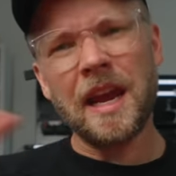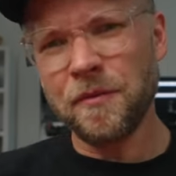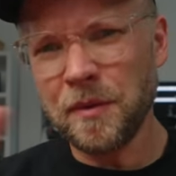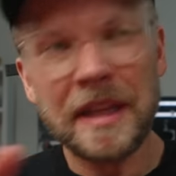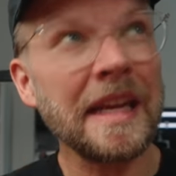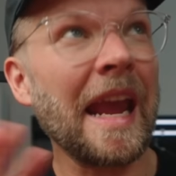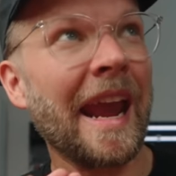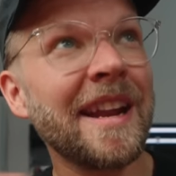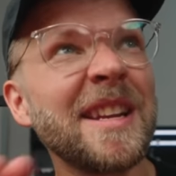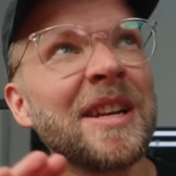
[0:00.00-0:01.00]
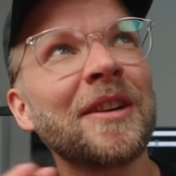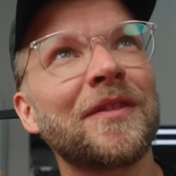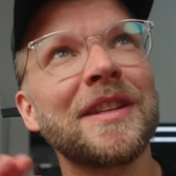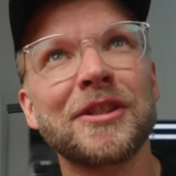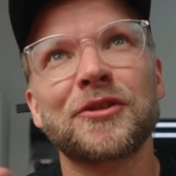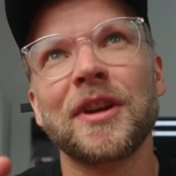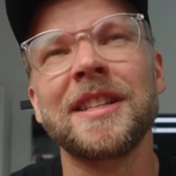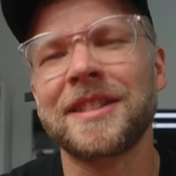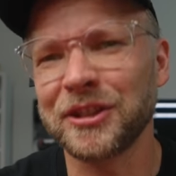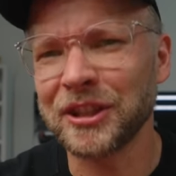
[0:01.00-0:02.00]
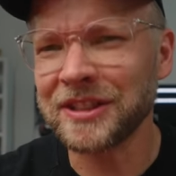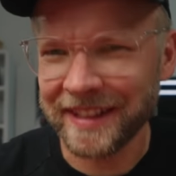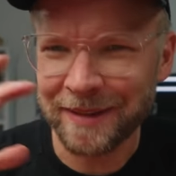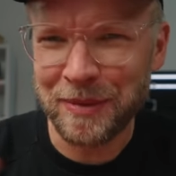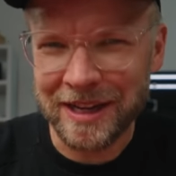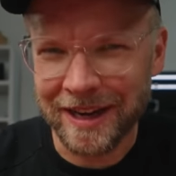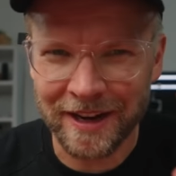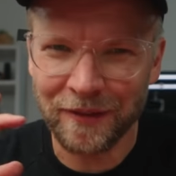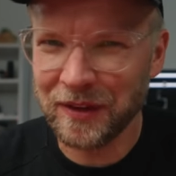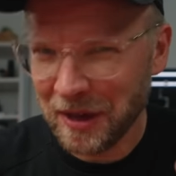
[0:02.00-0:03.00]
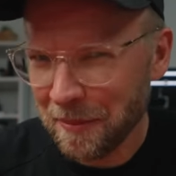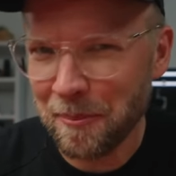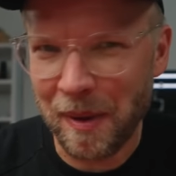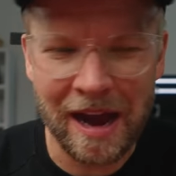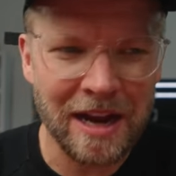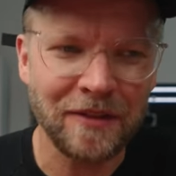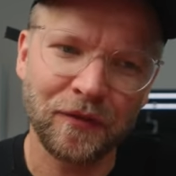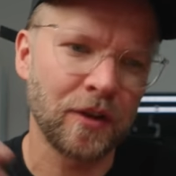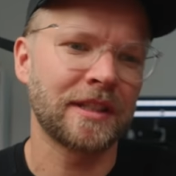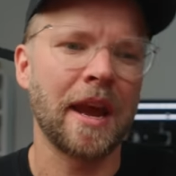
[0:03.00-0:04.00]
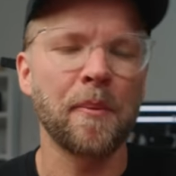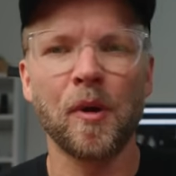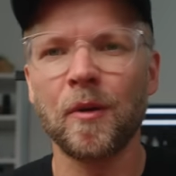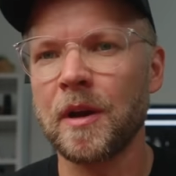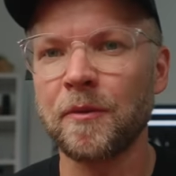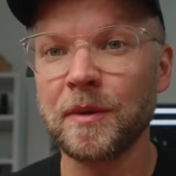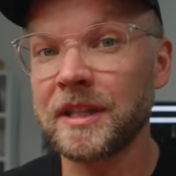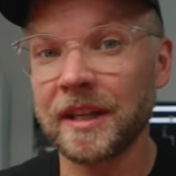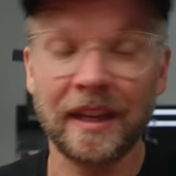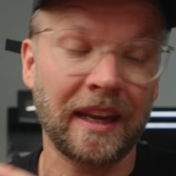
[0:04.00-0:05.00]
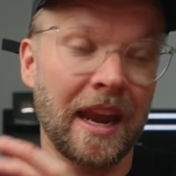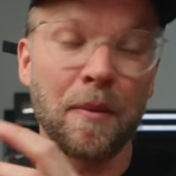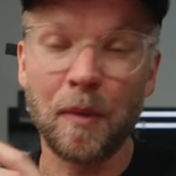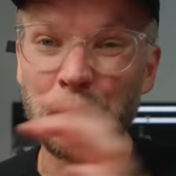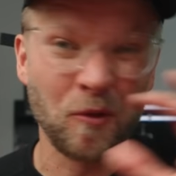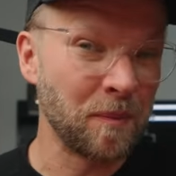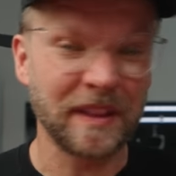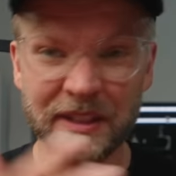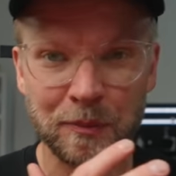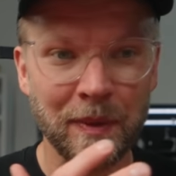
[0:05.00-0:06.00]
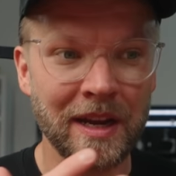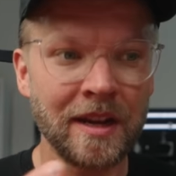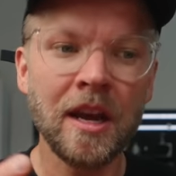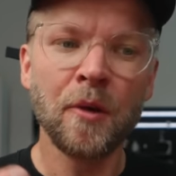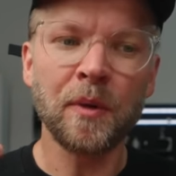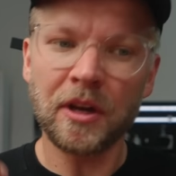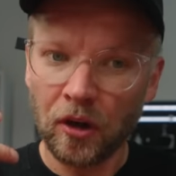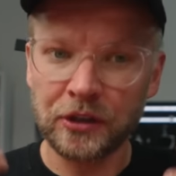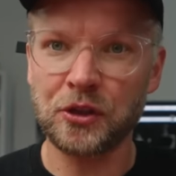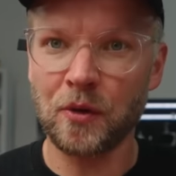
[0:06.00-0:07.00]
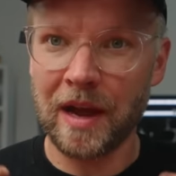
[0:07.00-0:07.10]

And really any of these transitions can be kind of combined. For example, when we did the camera movement, the spin, we also